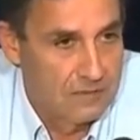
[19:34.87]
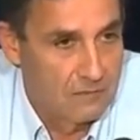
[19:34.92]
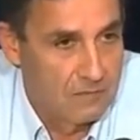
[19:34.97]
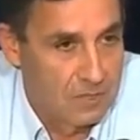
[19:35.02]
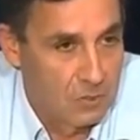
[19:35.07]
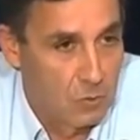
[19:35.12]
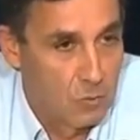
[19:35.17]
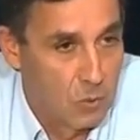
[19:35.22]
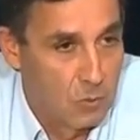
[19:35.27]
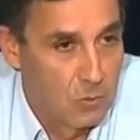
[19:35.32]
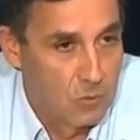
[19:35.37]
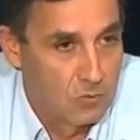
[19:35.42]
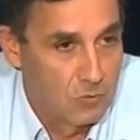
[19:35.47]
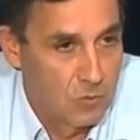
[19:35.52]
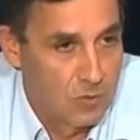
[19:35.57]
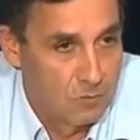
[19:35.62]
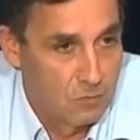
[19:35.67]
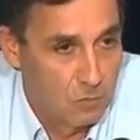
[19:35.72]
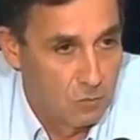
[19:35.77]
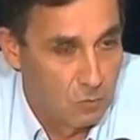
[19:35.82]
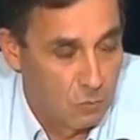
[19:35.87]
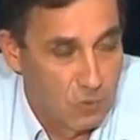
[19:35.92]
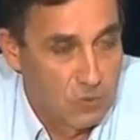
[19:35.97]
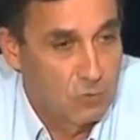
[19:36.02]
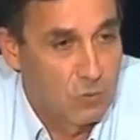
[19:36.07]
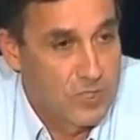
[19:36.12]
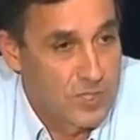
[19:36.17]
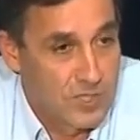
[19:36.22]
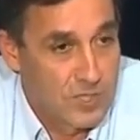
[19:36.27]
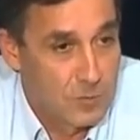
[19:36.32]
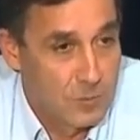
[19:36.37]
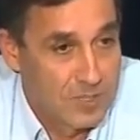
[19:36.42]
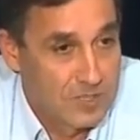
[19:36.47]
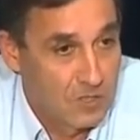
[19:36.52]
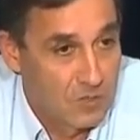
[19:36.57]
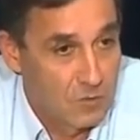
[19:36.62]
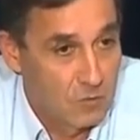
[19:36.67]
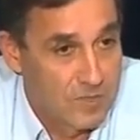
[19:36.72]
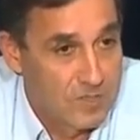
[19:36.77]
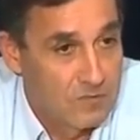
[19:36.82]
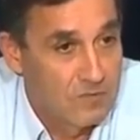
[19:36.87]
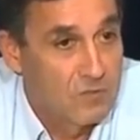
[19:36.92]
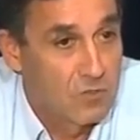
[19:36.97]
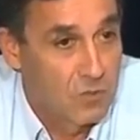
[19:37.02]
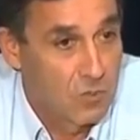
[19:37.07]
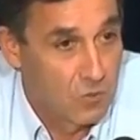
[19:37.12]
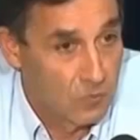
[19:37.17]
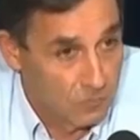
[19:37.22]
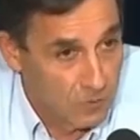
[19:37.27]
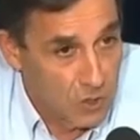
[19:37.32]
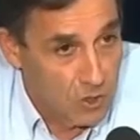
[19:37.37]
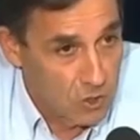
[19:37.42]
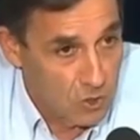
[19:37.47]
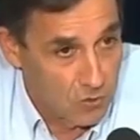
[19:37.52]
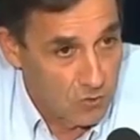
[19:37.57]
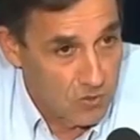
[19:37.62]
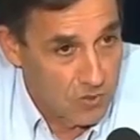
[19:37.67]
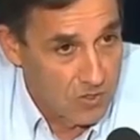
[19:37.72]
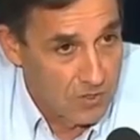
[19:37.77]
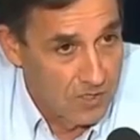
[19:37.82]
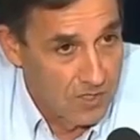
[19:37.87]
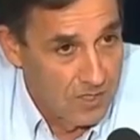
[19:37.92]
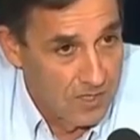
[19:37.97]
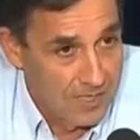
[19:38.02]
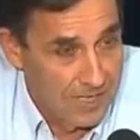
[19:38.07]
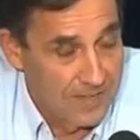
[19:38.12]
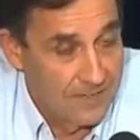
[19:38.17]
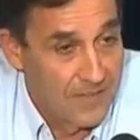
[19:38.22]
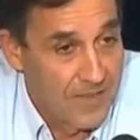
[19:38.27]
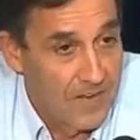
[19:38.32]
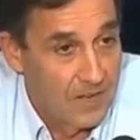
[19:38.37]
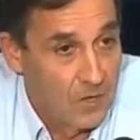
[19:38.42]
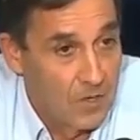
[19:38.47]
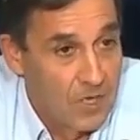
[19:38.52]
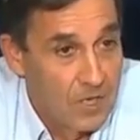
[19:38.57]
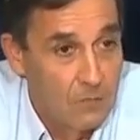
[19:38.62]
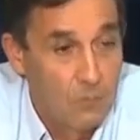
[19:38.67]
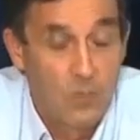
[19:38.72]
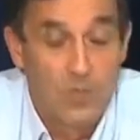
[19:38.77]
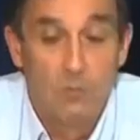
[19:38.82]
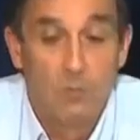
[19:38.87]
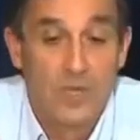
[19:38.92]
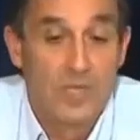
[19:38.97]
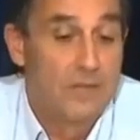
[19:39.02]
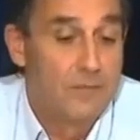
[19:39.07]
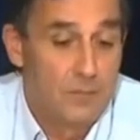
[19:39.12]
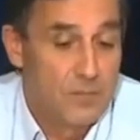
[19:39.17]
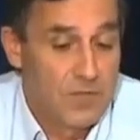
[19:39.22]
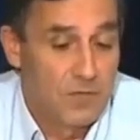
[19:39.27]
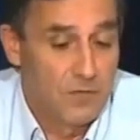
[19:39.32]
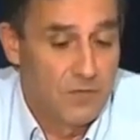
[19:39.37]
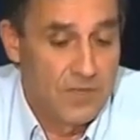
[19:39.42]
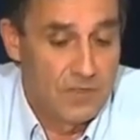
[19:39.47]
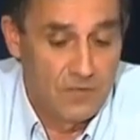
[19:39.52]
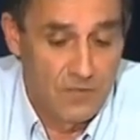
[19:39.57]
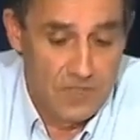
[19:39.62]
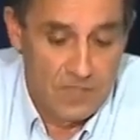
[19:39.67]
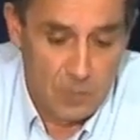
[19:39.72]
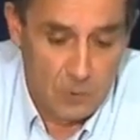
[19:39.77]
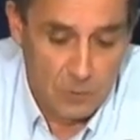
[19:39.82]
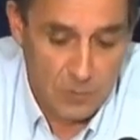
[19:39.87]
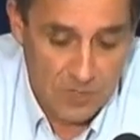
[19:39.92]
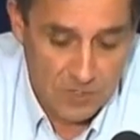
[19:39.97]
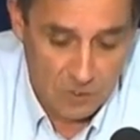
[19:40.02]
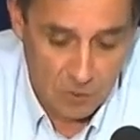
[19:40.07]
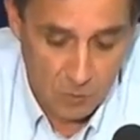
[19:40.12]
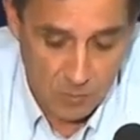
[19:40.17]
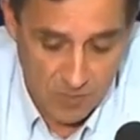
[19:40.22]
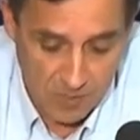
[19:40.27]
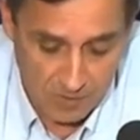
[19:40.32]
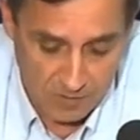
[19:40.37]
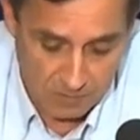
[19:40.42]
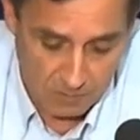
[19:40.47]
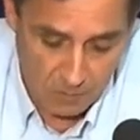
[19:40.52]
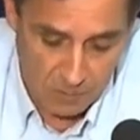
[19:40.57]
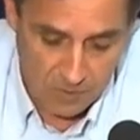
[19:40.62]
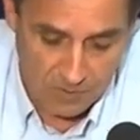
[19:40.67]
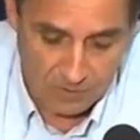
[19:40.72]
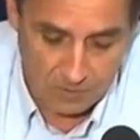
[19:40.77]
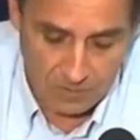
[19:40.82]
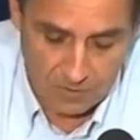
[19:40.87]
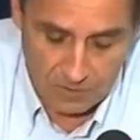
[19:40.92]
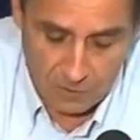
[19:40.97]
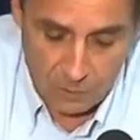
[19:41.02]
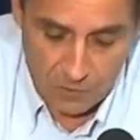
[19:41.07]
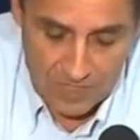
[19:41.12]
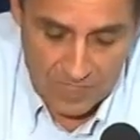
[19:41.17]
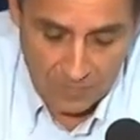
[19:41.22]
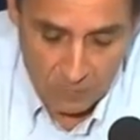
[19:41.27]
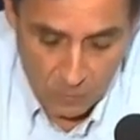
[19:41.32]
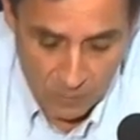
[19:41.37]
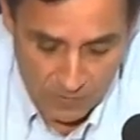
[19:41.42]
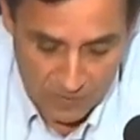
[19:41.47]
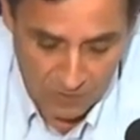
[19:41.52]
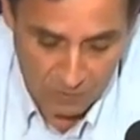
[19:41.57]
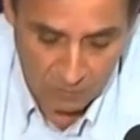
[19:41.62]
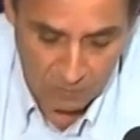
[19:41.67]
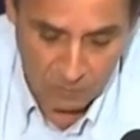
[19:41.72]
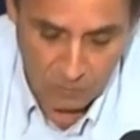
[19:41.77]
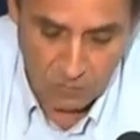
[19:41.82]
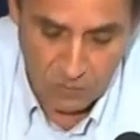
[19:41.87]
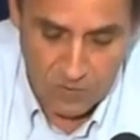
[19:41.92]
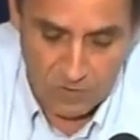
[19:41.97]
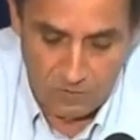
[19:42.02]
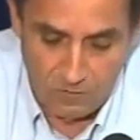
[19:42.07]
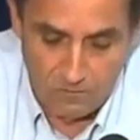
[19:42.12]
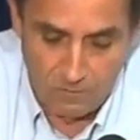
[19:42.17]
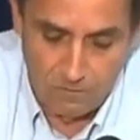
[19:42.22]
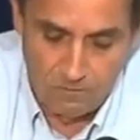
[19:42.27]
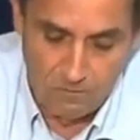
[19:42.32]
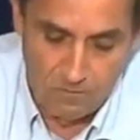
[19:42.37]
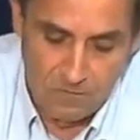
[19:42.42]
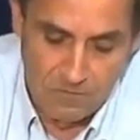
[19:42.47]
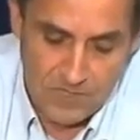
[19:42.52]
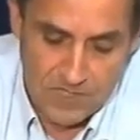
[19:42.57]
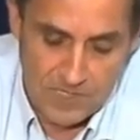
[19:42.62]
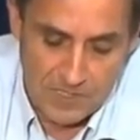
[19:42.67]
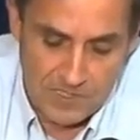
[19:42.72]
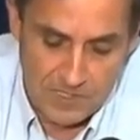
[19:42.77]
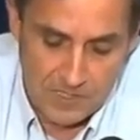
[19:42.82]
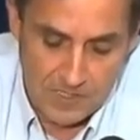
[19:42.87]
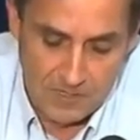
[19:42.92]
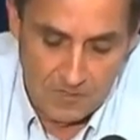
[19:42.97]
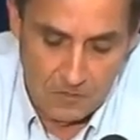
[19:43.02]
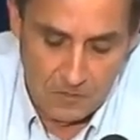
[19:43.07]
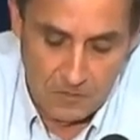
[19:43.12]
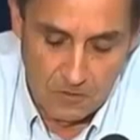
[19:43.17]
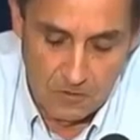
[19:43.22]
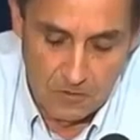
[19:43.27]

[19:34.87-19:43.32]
at a moment when what was expected was convergence. And now, when this appeared to me at the time when I was visiting